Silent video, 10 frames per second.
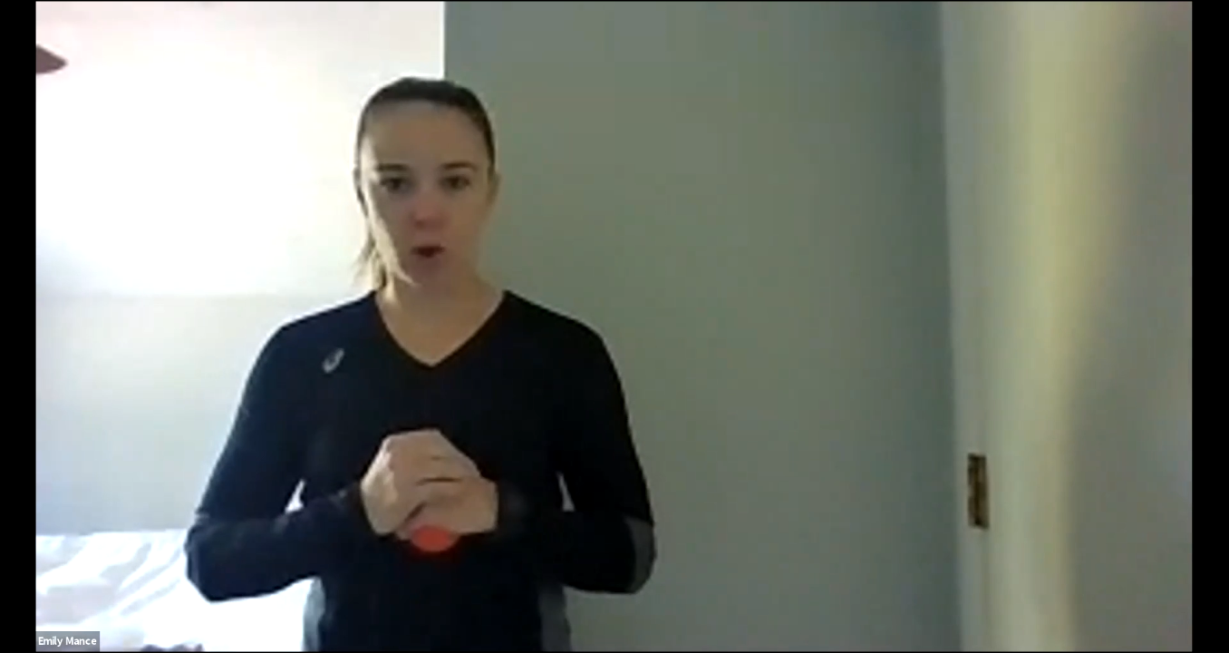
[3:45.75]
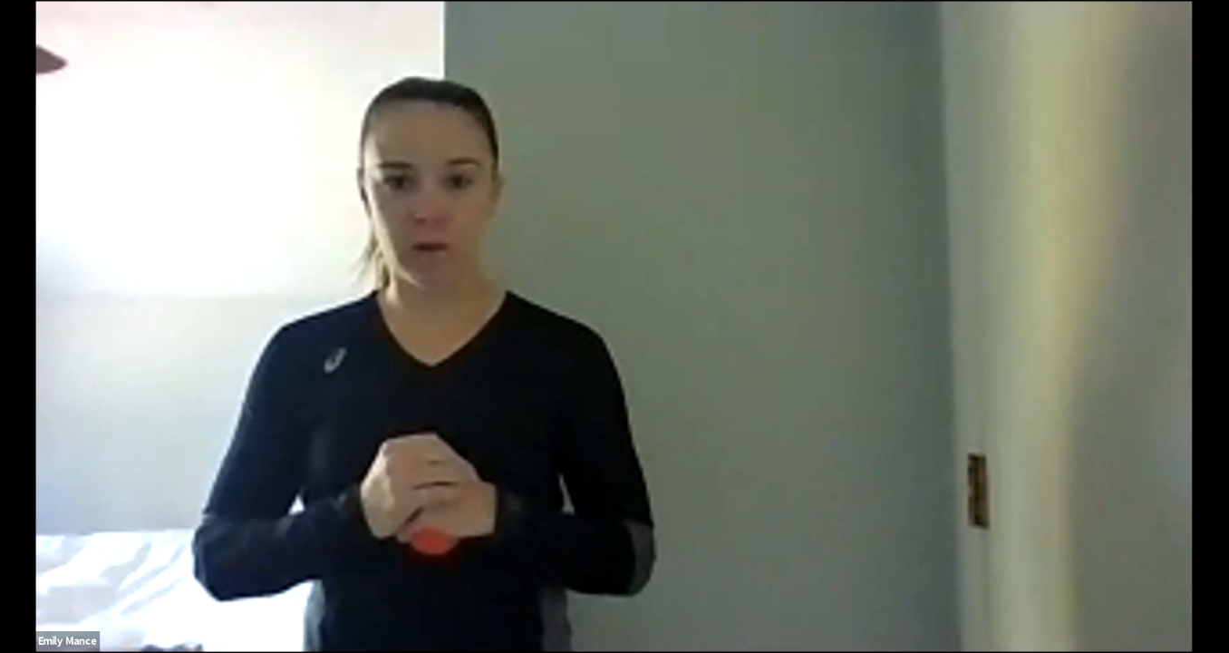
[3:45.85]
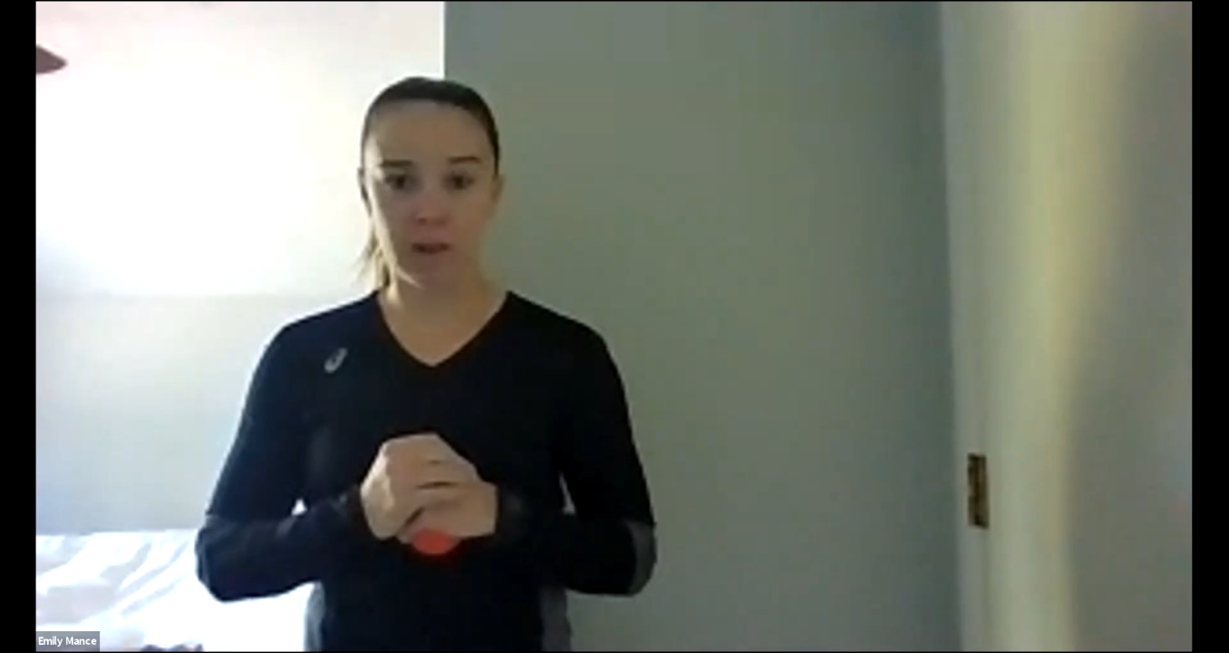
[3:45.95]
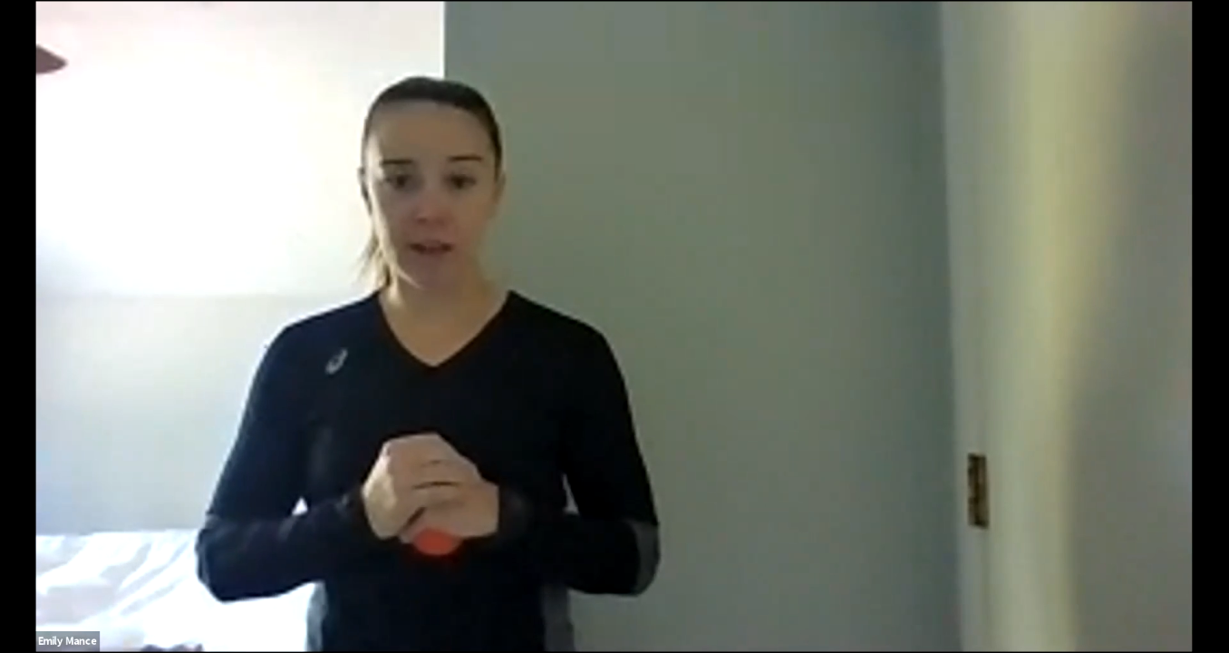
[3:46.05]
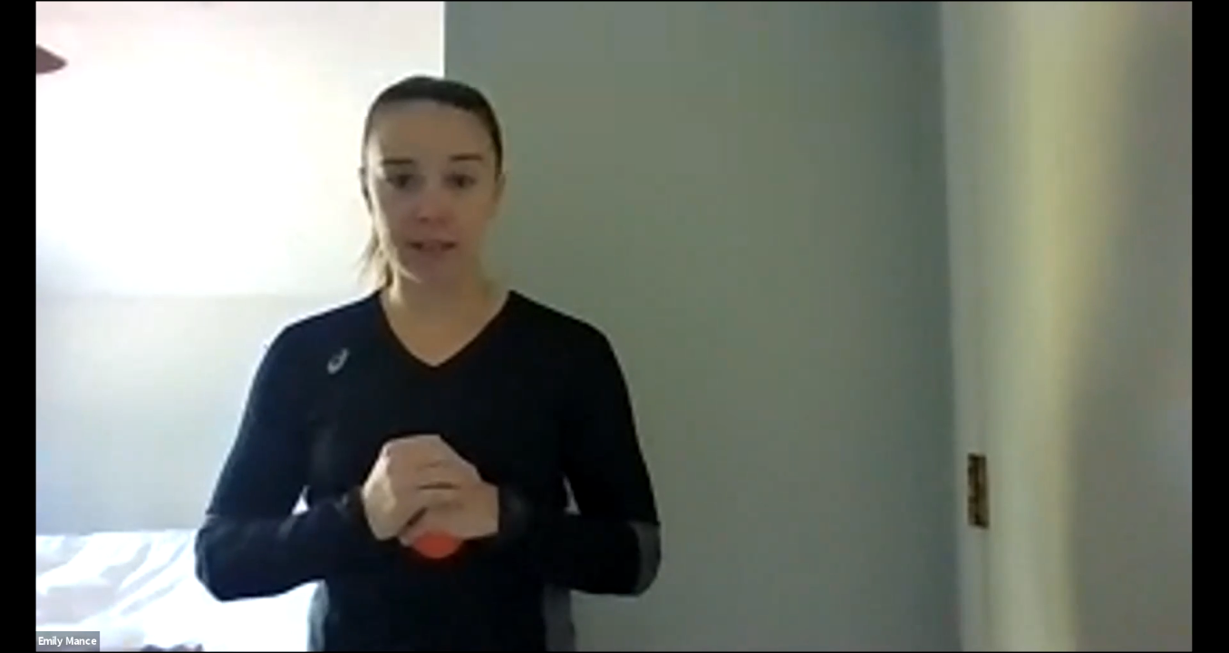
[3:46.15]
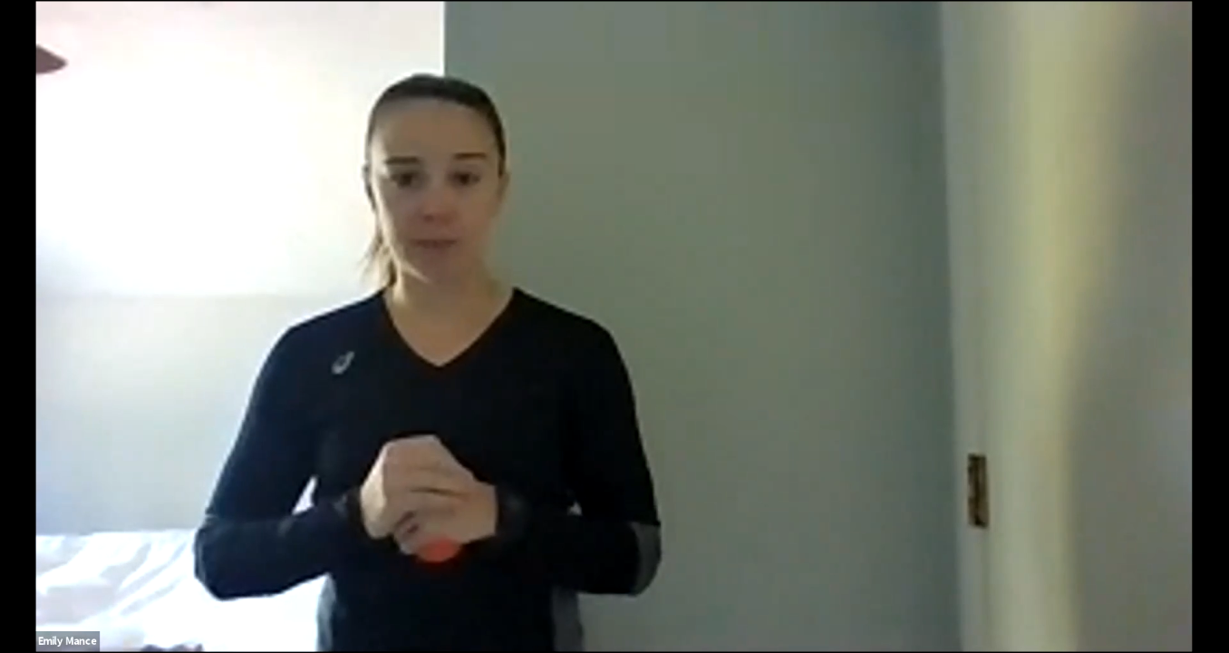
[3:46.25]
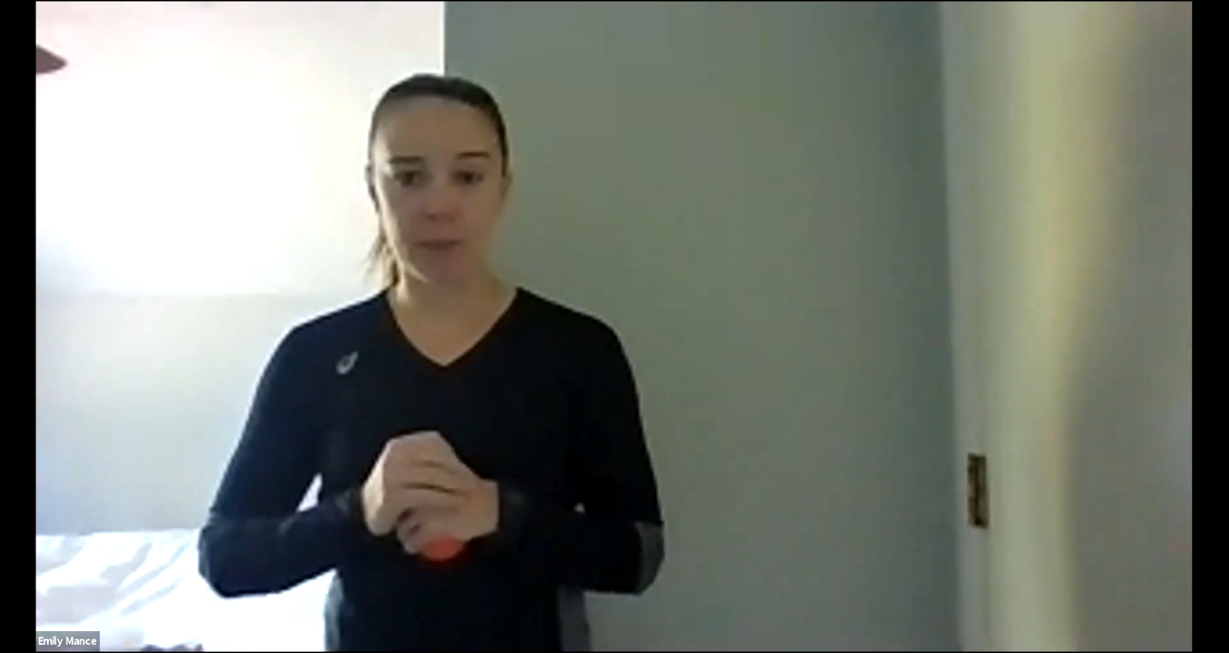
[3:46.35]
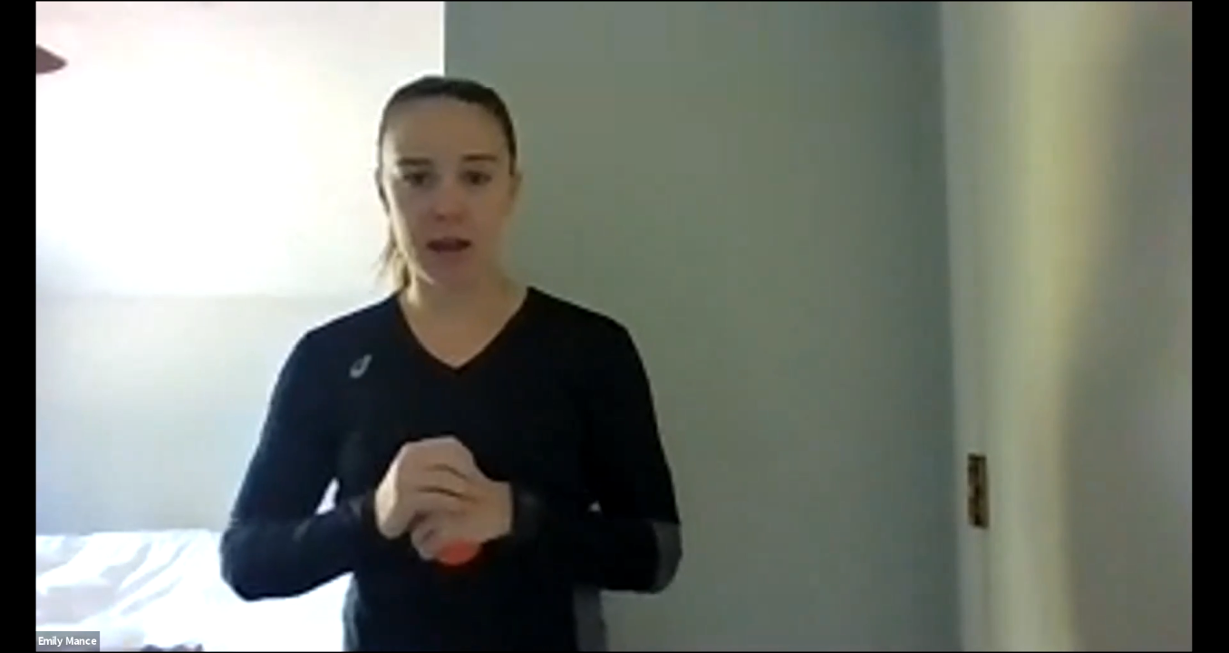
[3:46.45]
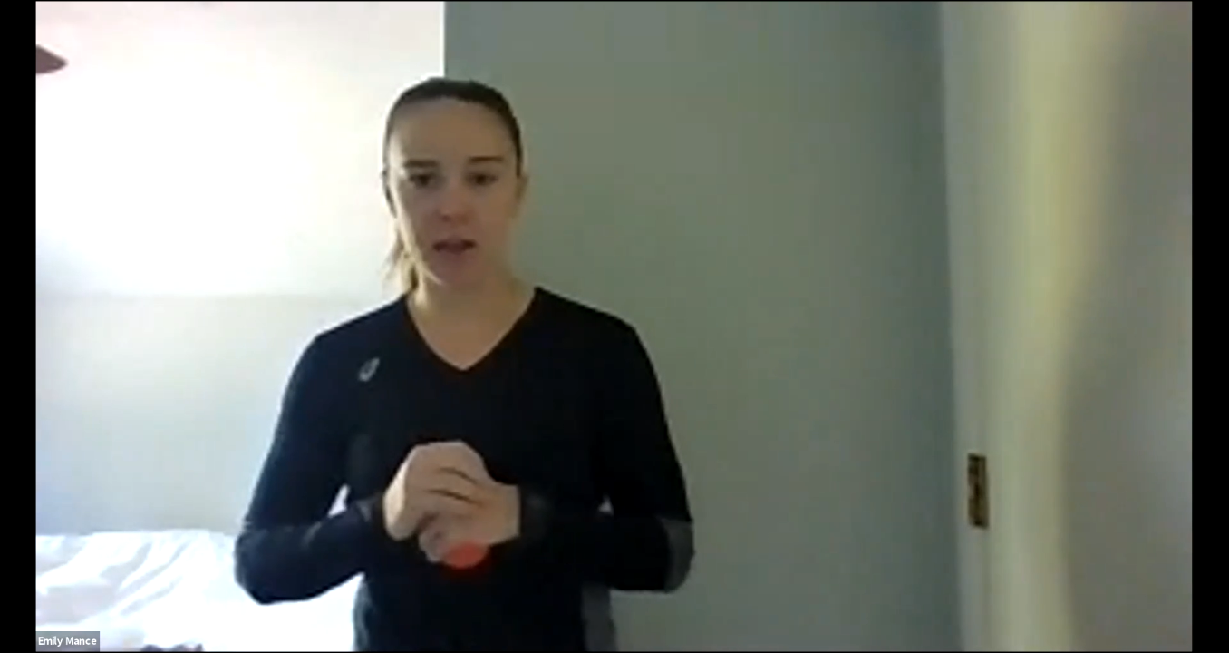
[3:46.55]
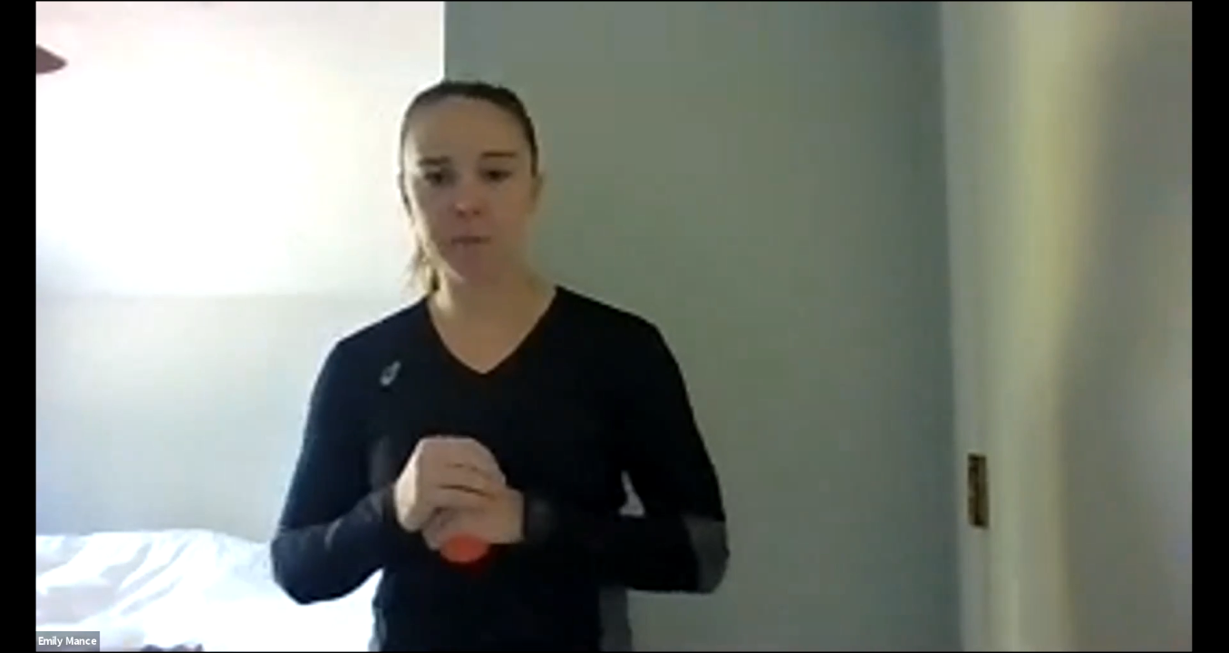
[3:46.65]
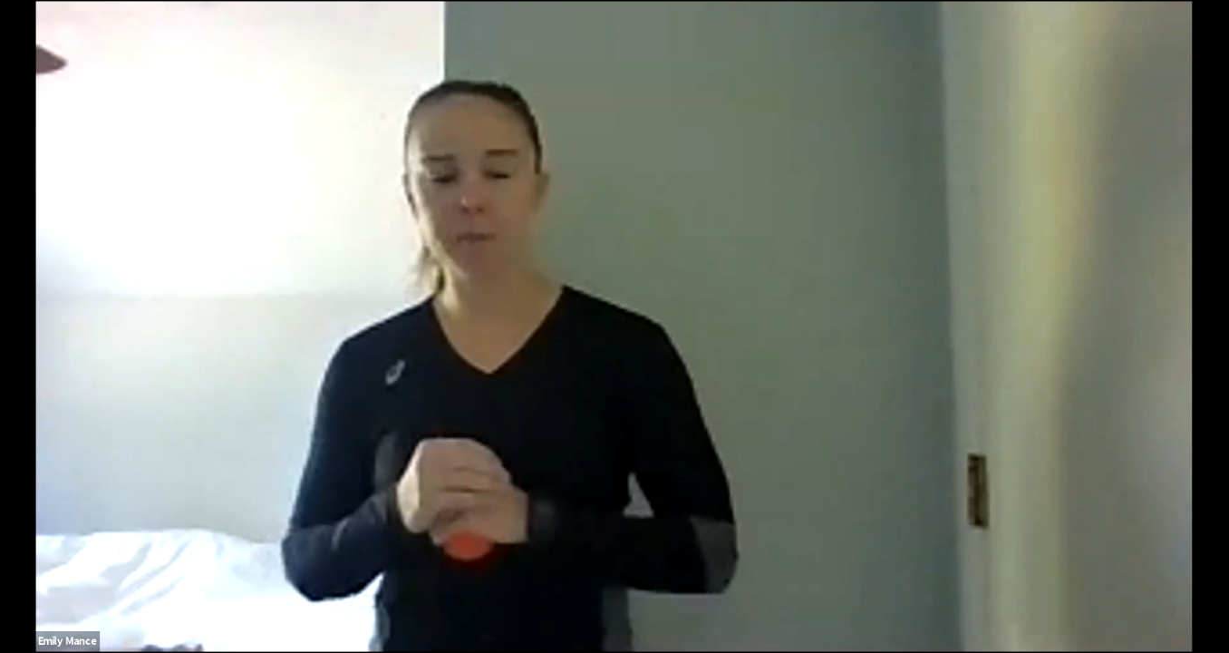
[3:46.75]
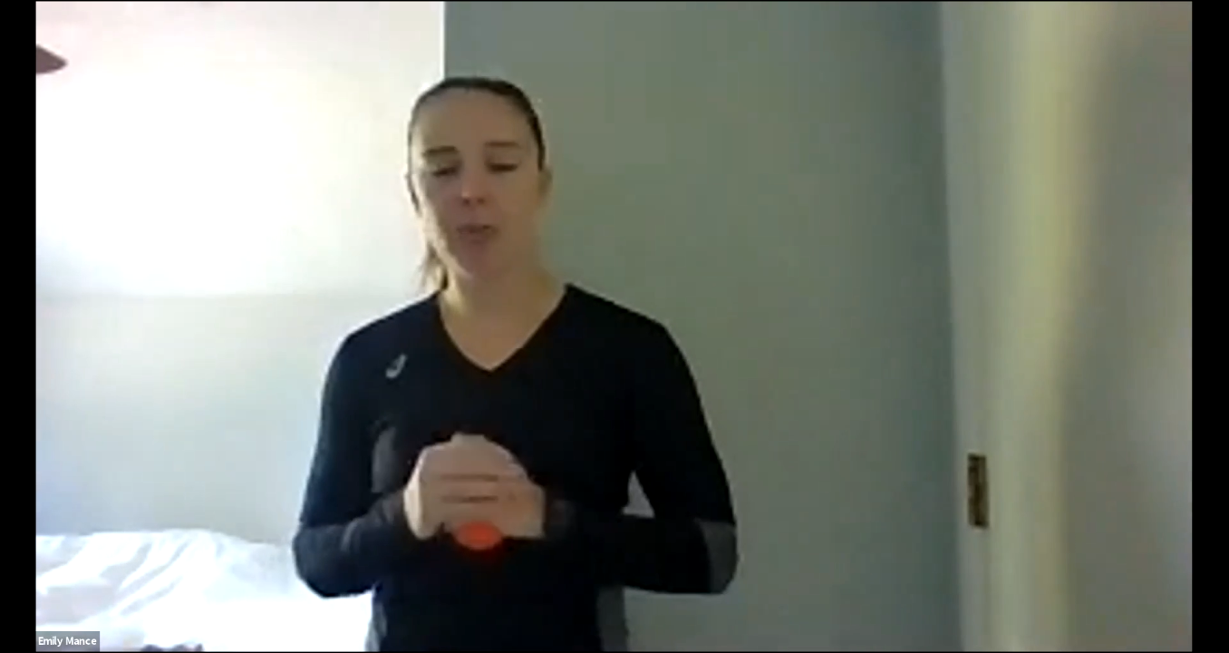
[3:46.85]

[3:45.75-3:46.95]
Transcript: over that spine.